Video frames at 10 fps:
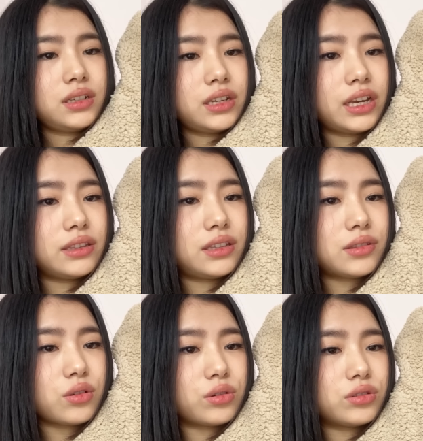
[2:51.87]
and
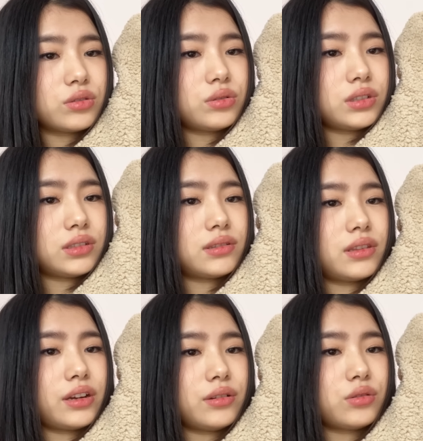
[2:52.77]
this also it's
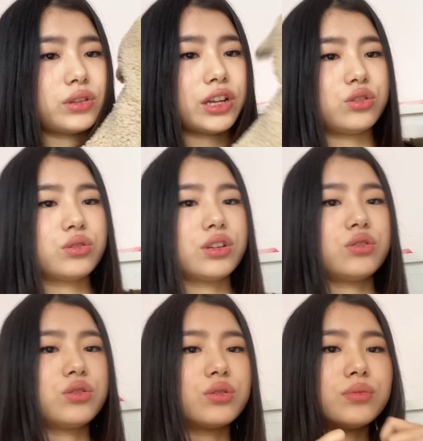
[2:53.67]
there so that you can,
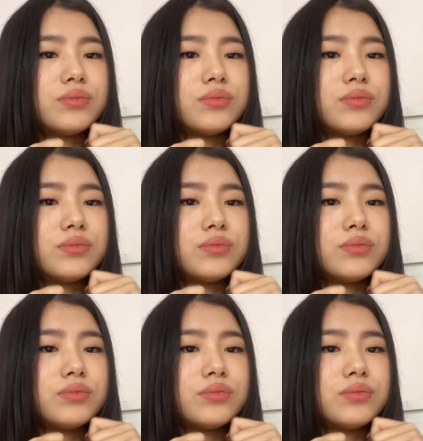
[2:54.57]
you know,